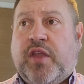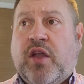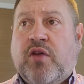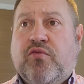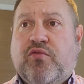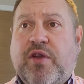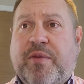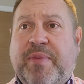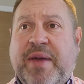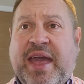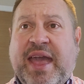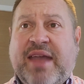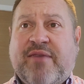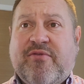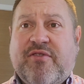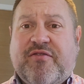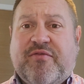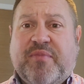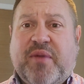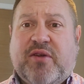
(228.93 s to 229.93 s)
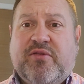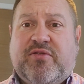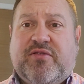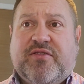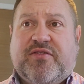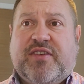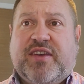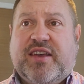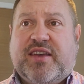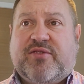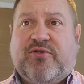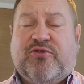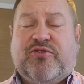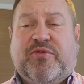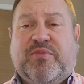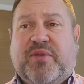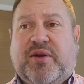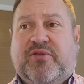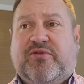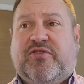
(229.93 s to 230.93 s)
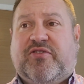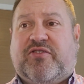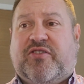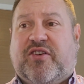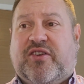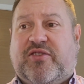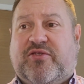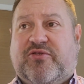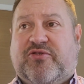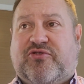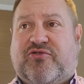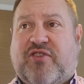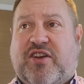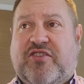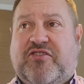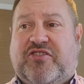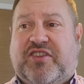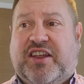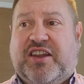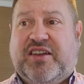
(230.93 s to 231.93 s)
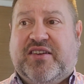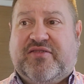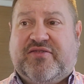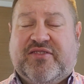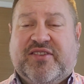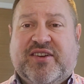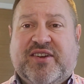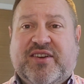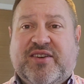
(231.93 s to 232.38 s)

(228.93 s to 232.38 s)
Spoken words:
Repair of motor vehicles and motorcycles, strangely enough,